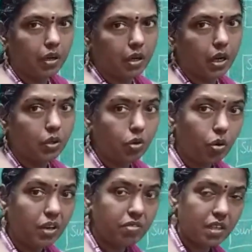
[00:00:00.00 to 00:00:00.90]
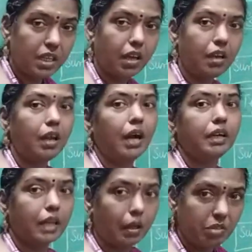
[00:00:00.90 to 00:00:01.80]
controlling signal
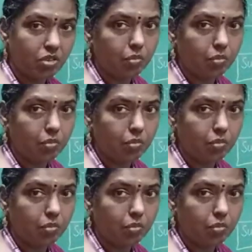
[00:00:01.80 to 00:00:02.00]
and ambulation